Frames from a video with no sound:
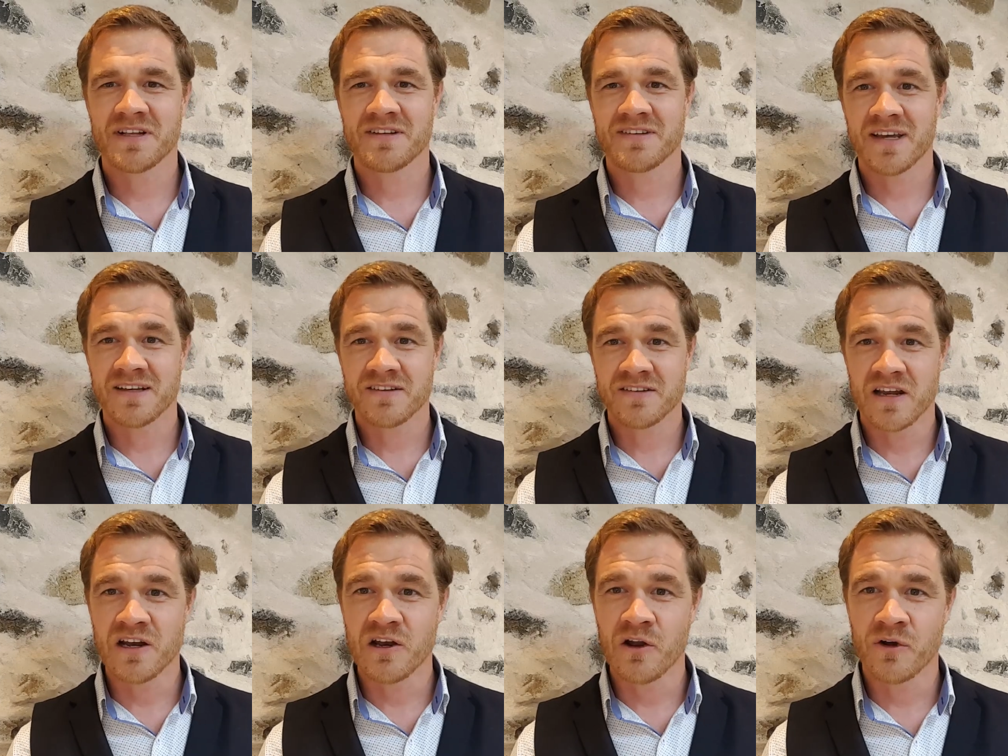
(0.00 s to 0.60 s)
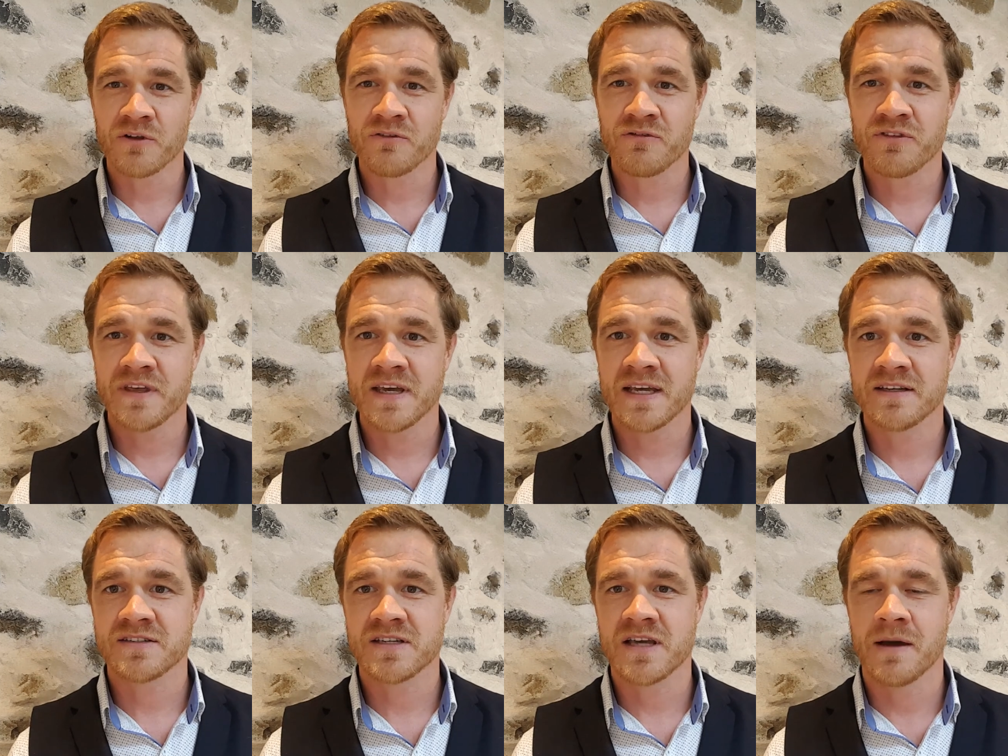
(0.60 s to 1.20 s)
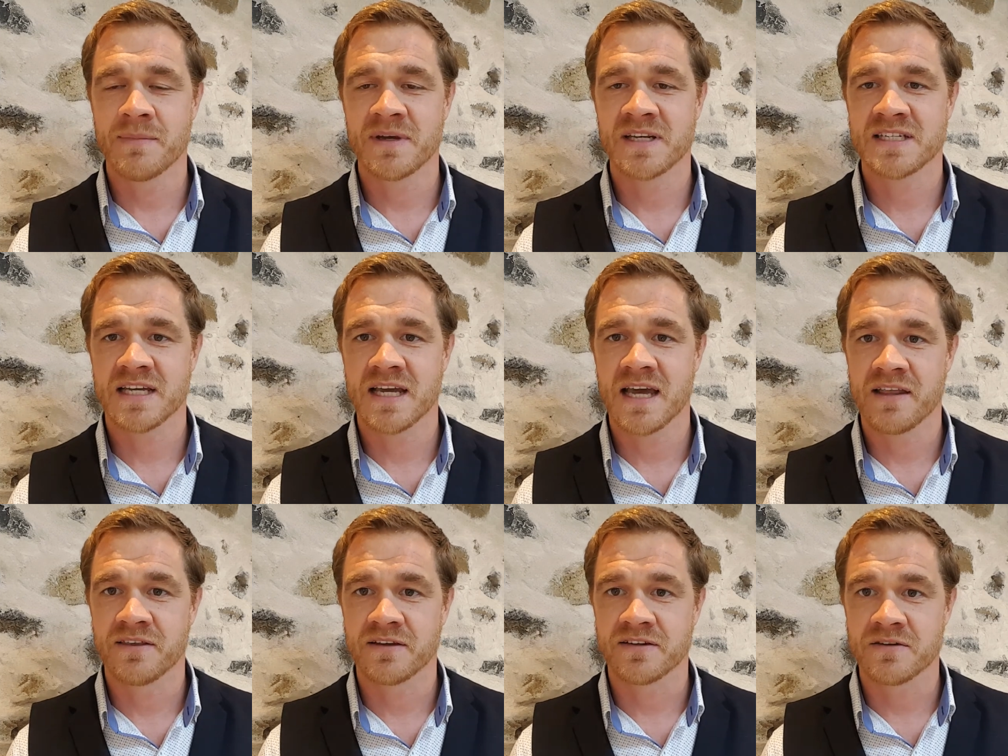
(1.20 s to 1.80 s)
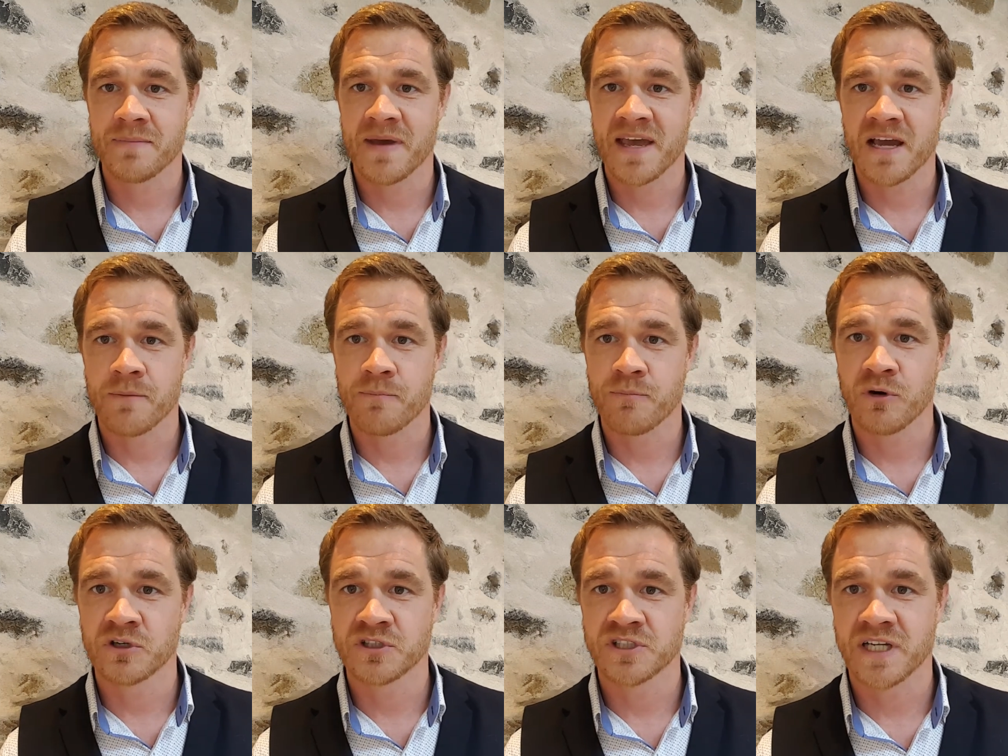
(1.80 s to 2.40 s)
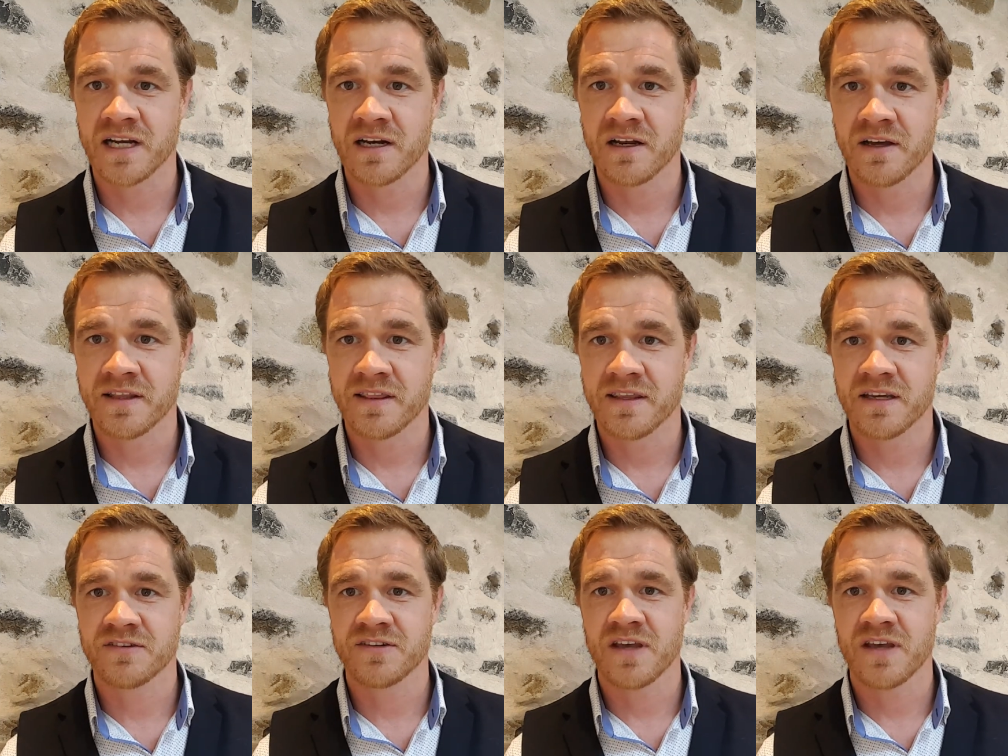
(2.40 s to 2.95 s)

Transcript: it takes a lot of things coming together to make a project like this